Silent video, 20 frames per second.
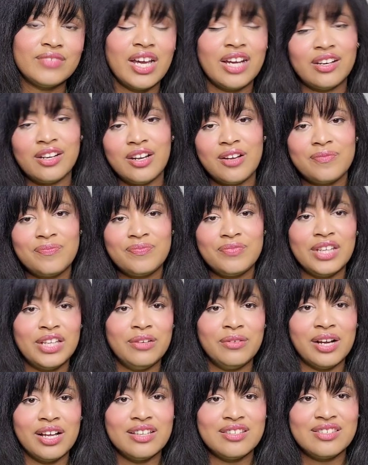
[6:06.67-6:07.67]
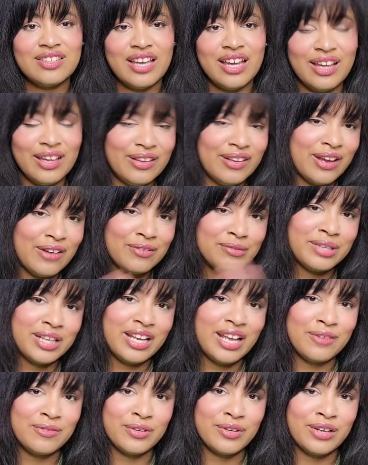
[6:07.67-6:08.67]
I don't know. Anyways,
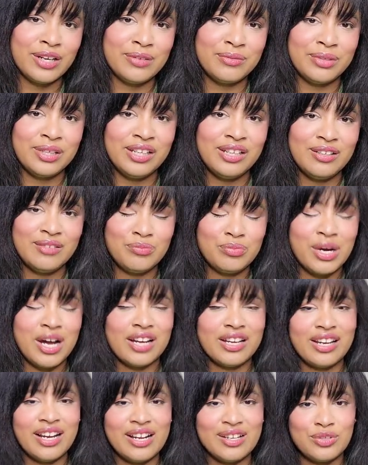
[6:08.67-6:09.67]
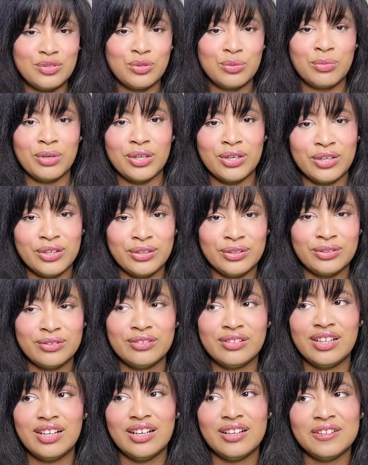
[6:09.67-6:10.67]
everybody have a great week. Podcast
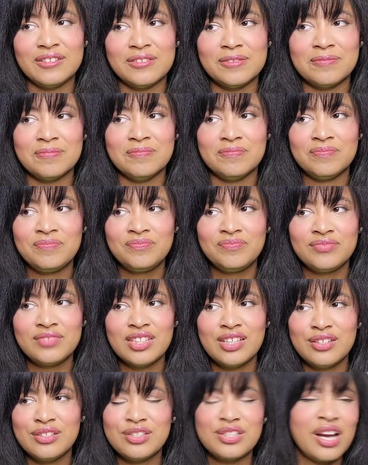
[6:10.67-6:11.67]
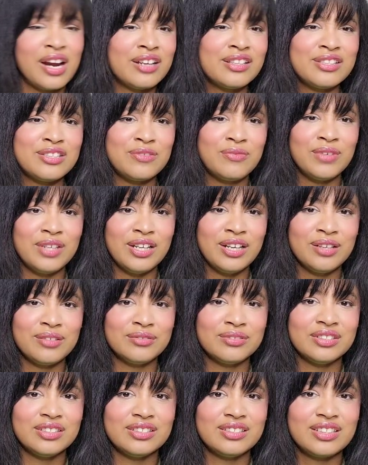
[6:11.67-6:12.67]
tomorrow. Sorry this video
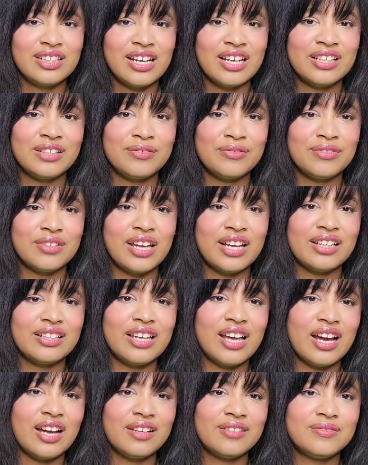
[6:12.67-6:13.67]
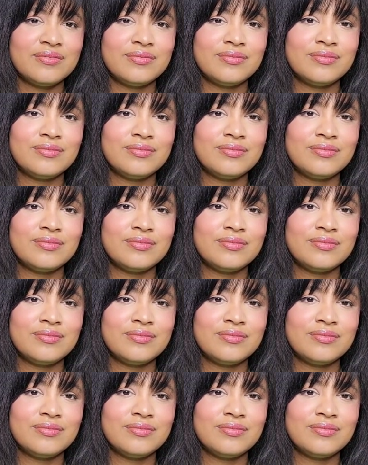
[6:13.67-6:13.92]
was kind of like not.